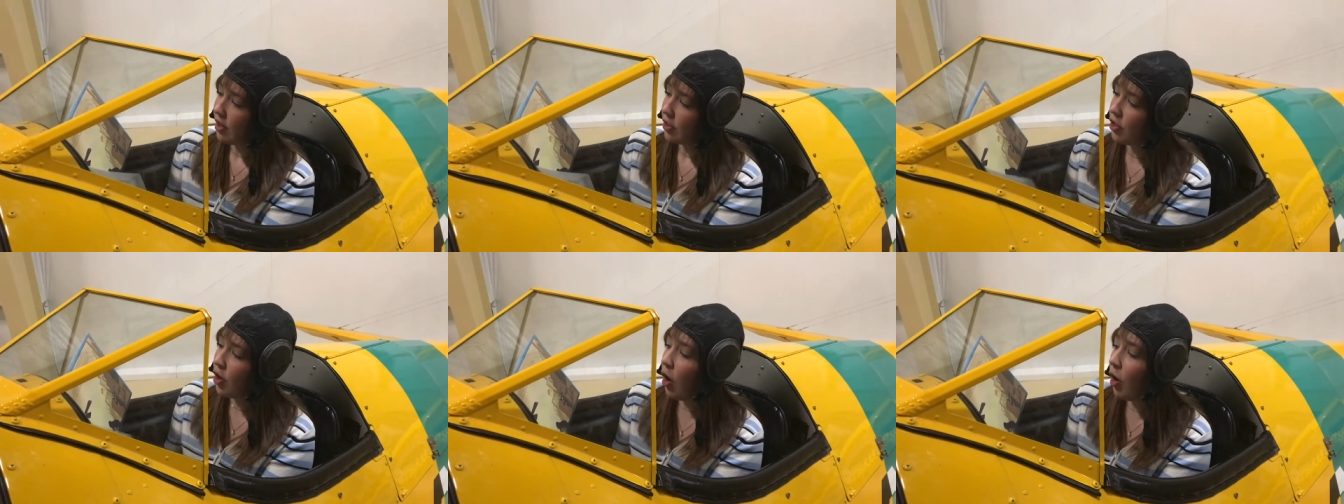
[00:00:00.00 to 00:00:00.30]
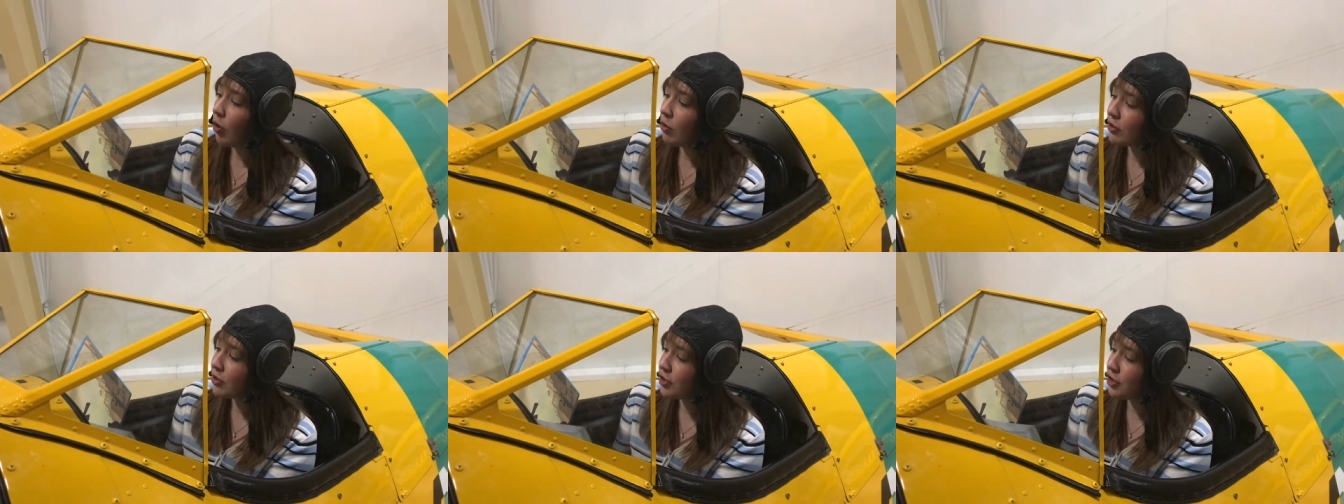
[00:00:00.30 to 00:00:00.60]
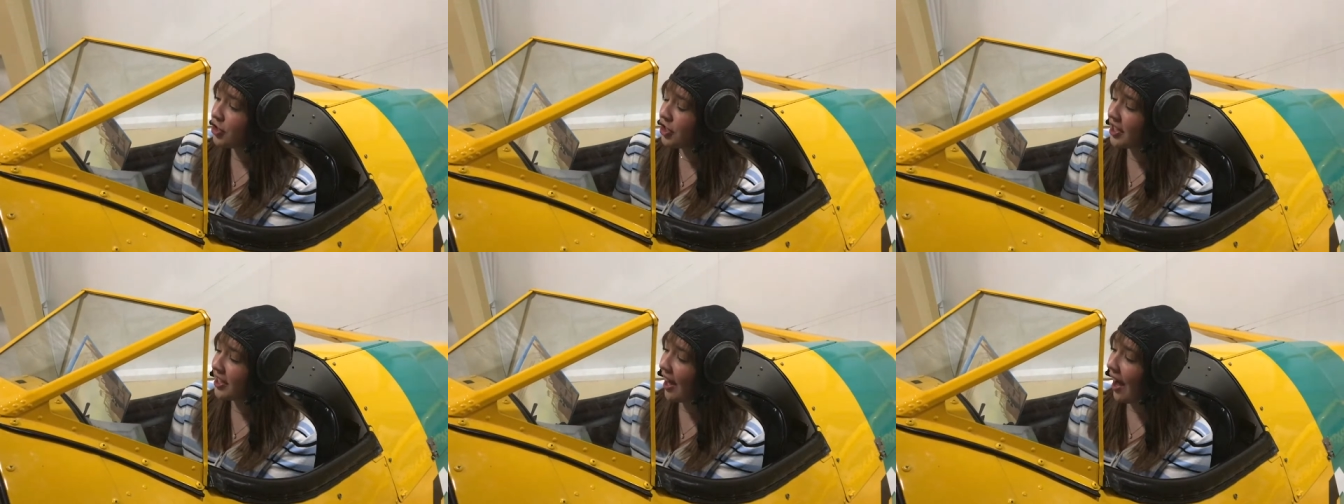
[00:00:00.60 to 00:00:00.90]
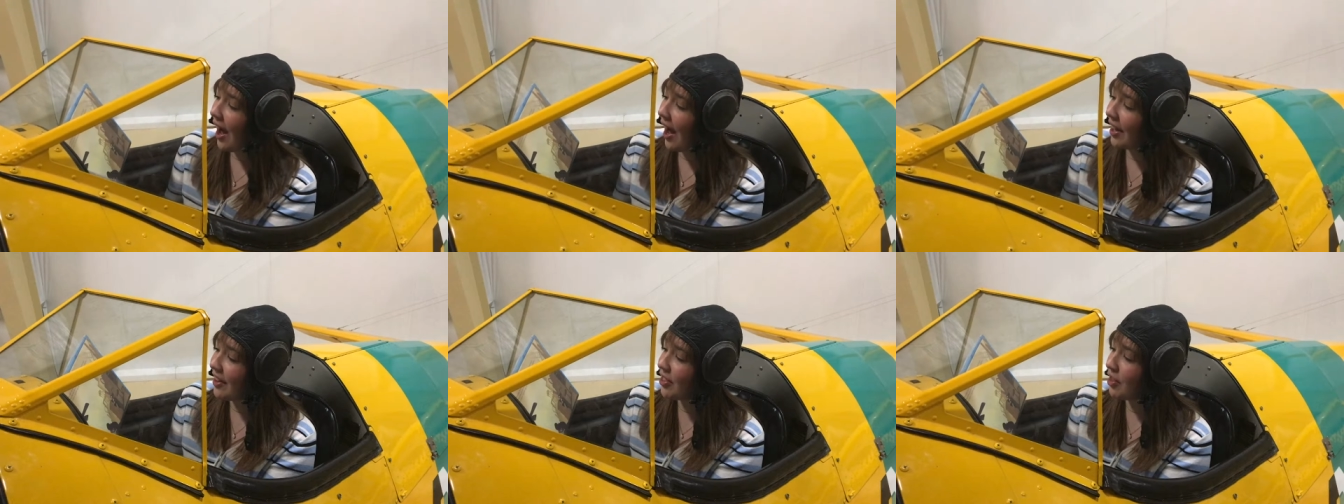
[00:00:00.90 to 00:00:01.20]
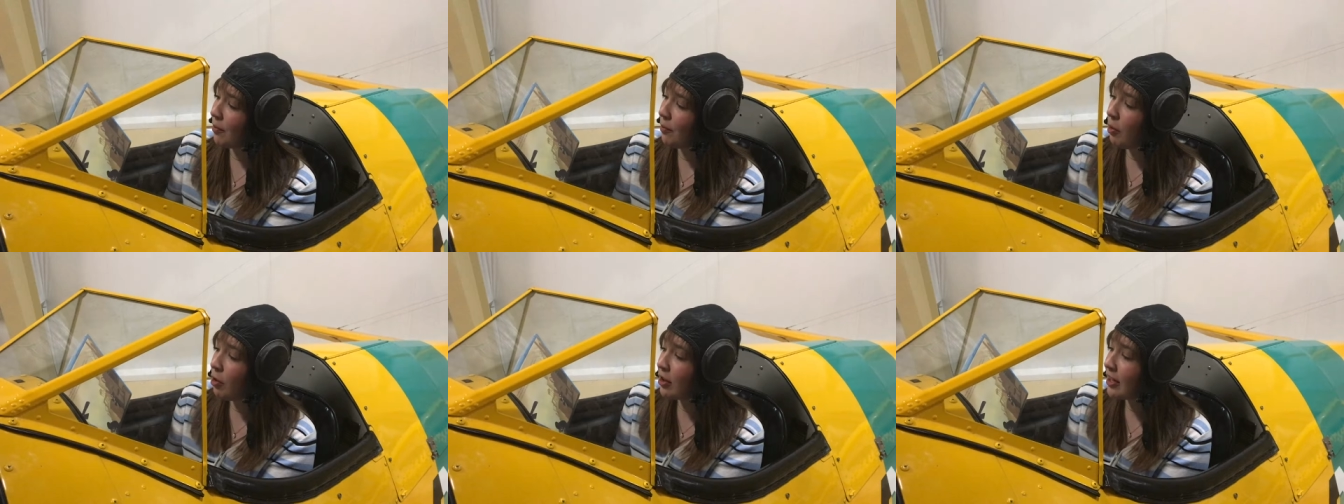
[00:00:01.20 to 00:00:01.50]
The older she got,
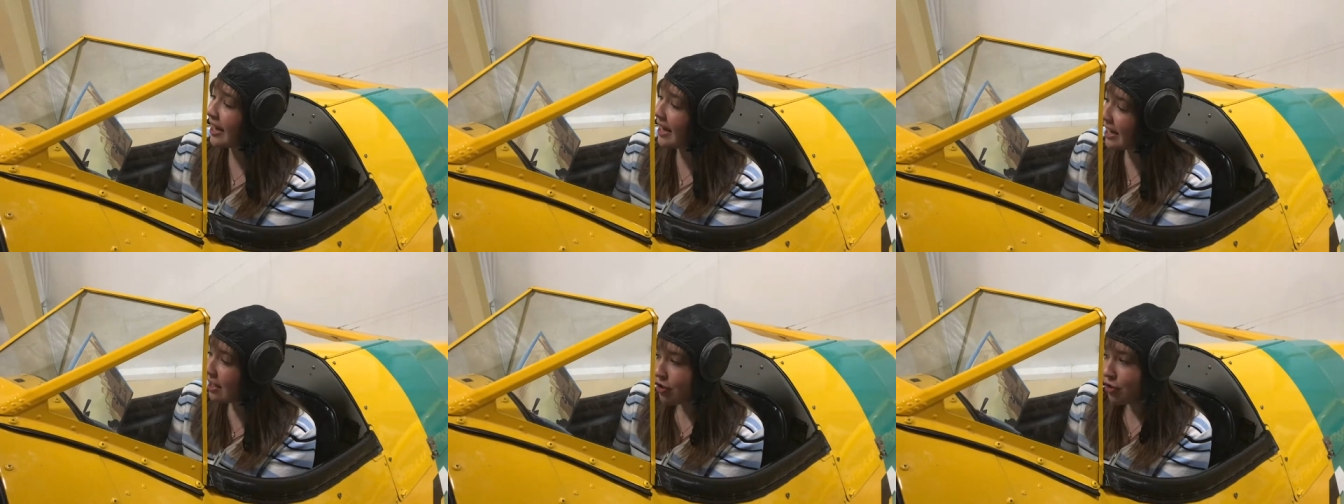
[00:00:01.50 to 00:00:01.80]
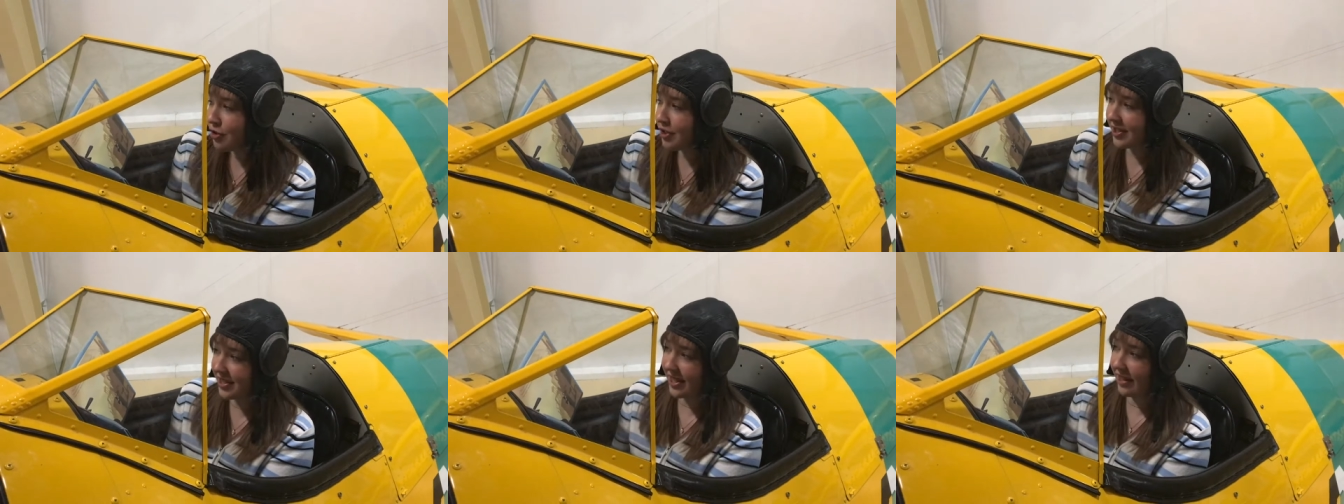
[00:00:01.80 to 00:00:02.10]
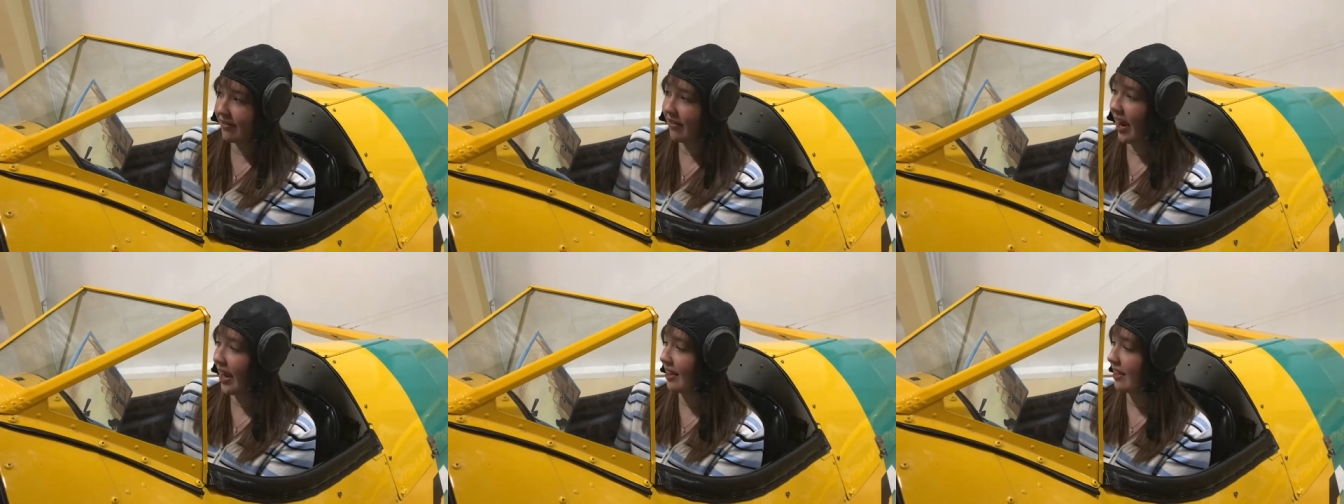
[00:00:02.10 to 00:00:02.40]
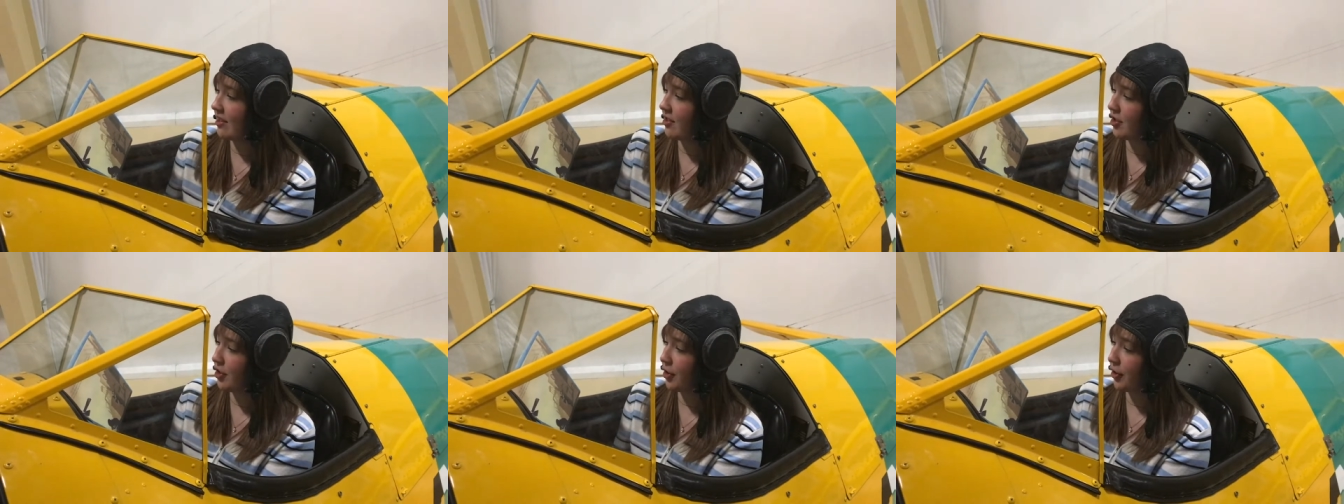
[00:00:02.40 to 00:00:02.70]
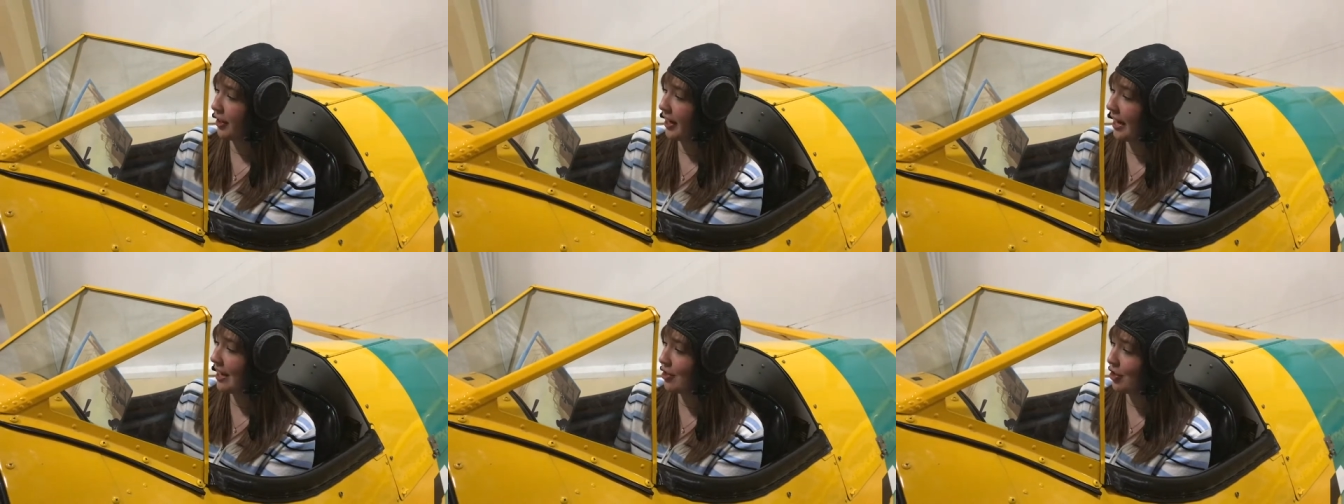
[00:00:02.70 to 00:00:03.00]
the more interesting Violet's
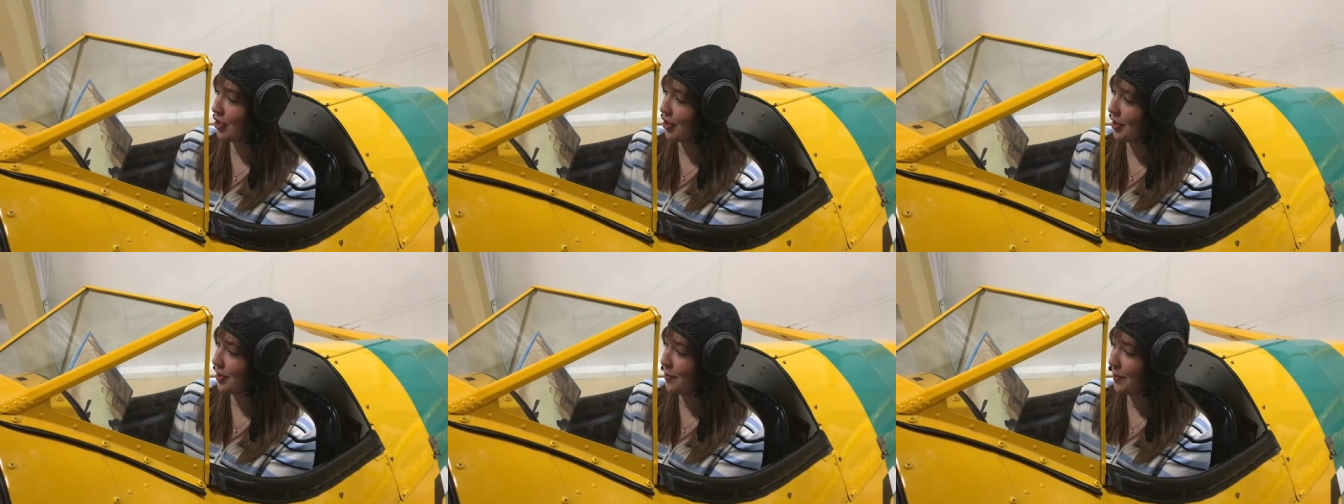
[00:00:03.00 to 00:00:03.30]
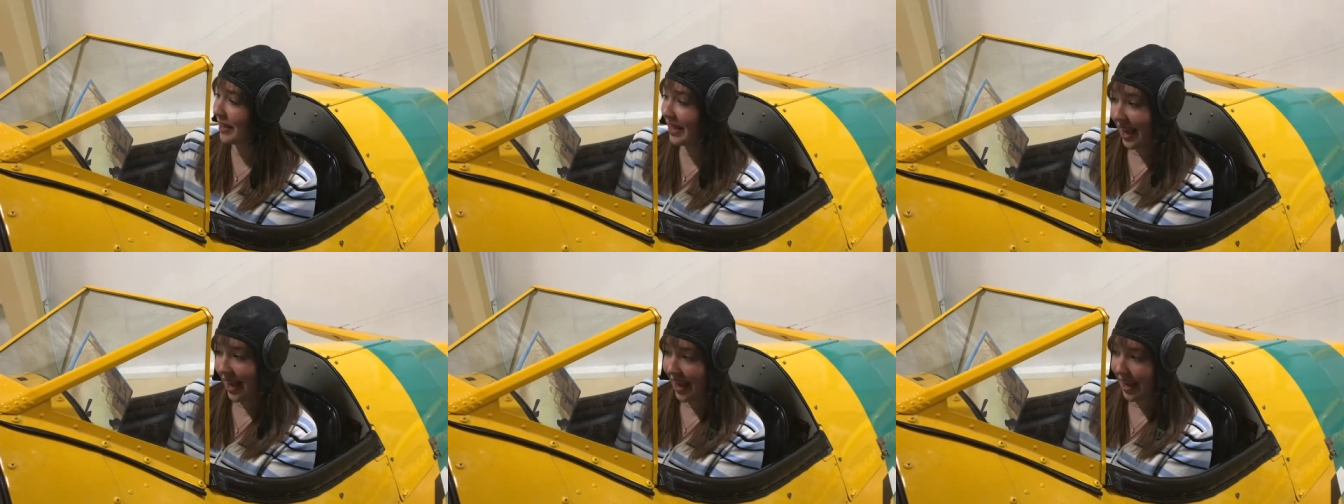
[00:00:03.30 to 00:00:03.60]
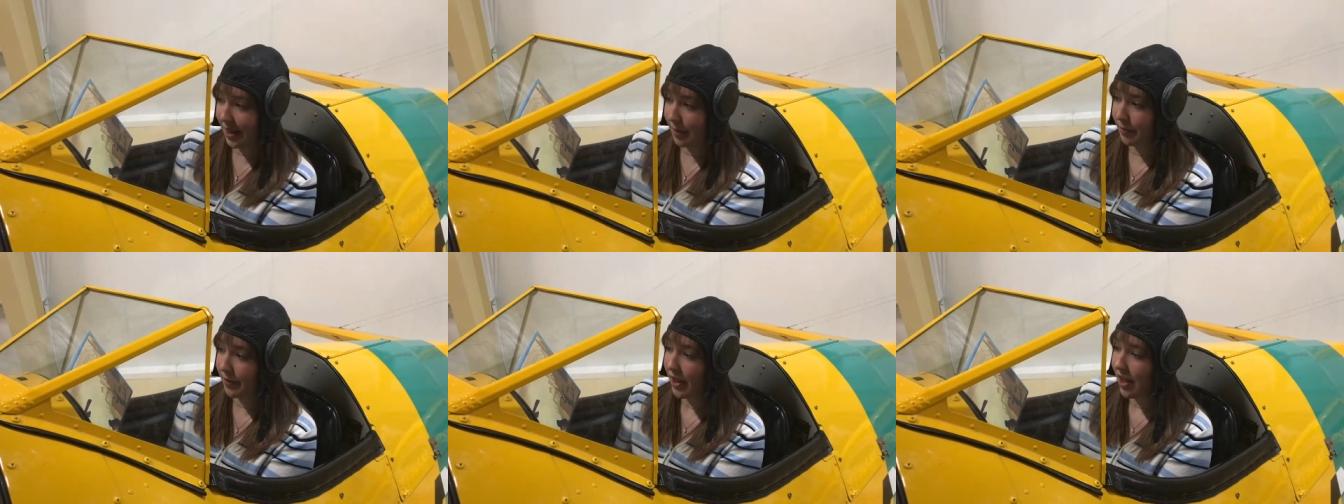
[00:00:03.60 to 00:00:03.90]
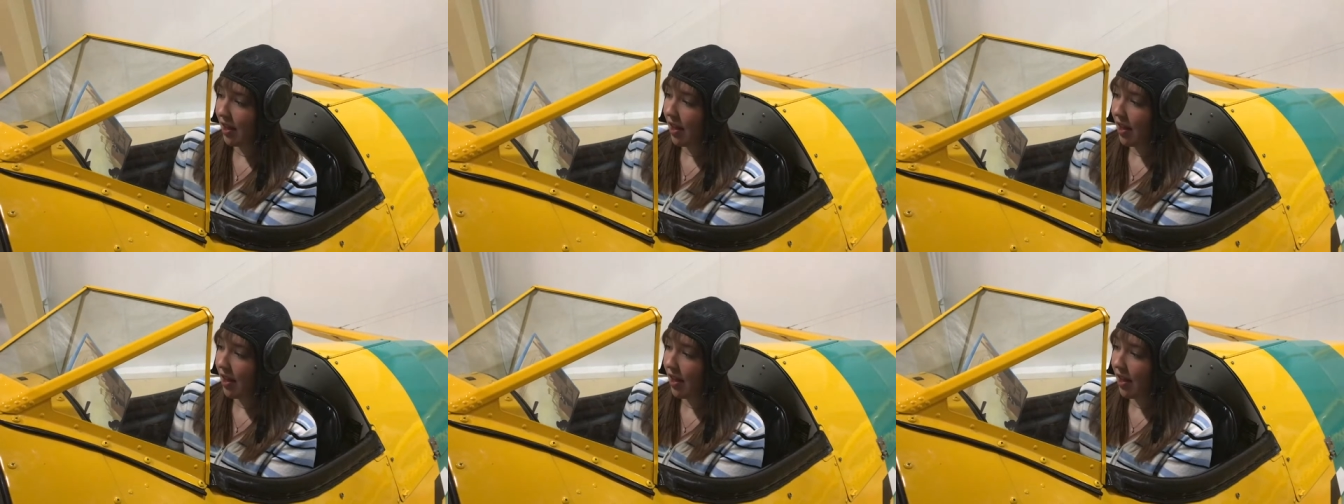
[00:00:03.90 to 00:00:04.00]
creations became.